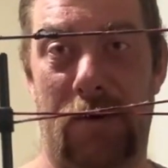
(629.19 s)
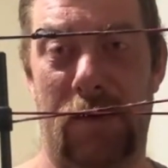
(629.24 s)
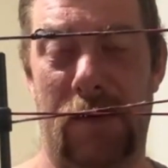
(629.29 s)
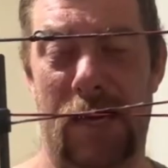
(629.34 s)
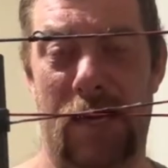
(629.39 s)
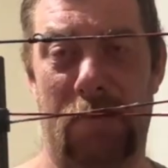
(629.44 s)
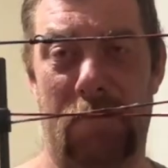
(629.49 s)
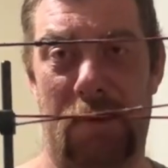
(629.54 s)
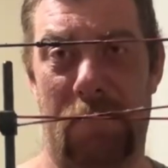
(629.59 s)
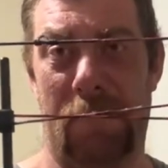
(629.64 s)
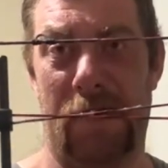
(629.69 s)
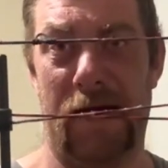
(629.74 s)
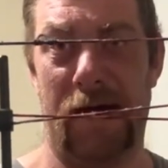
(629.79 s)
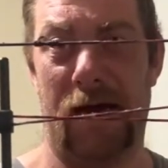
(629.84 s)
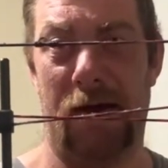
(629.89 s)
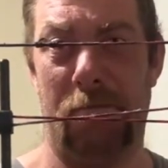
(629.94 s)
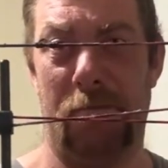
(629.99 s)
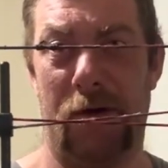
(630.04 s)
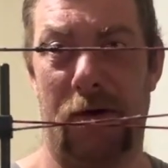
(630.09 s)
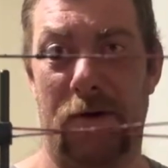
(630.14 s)
as my
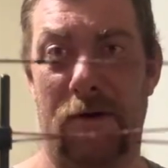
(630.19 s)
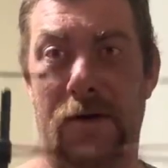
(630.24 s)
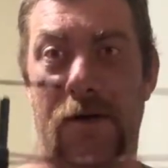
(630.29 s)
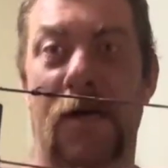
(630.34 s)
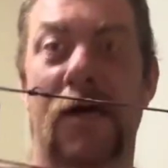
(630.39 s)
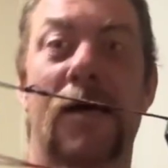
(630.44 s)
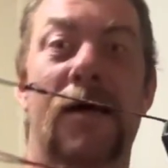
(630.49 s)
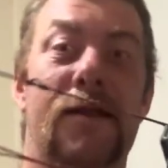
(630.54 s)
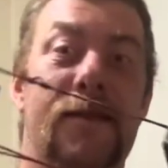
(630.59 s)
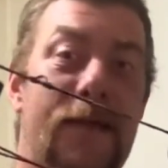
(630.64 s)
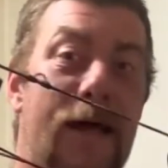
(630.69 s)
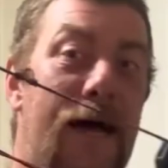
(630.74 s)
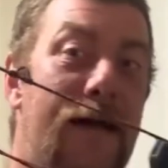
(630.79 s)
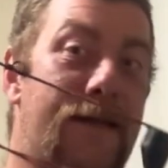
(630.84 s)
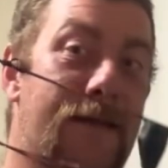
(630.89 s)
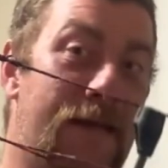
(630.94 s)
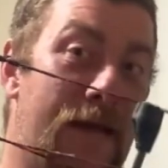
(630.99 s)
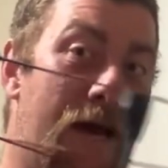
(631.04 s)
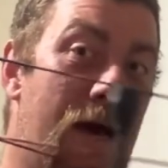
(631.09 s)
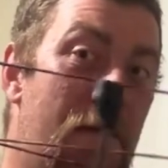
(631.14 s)
backup bow.
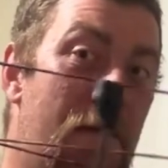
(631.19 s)
That's how